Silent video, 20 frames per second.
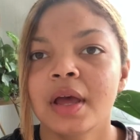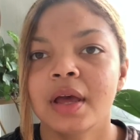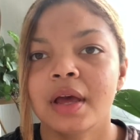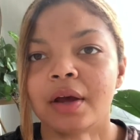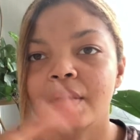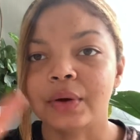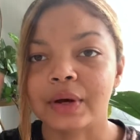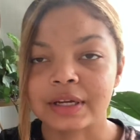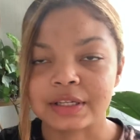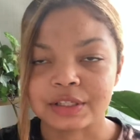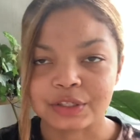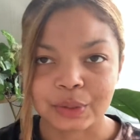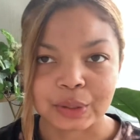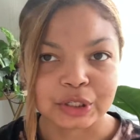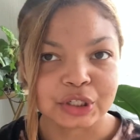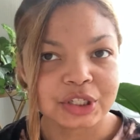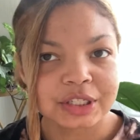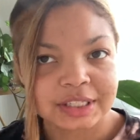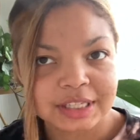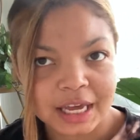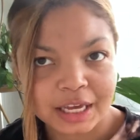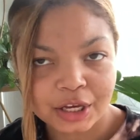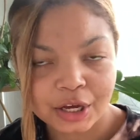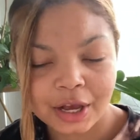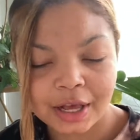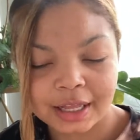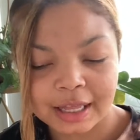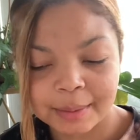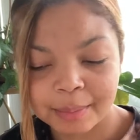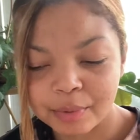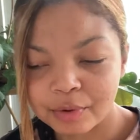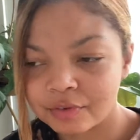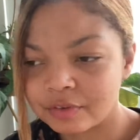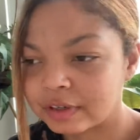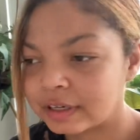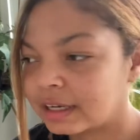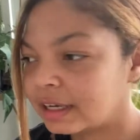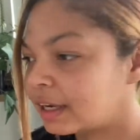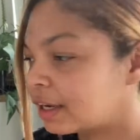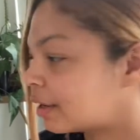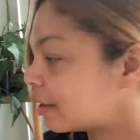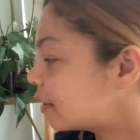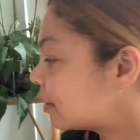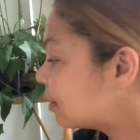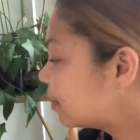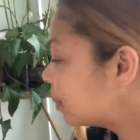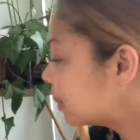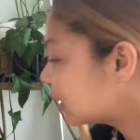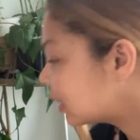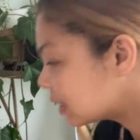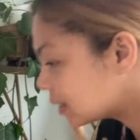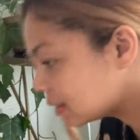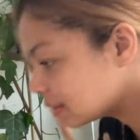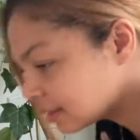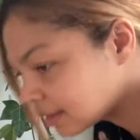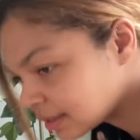Okay, so I just set y'all up over here because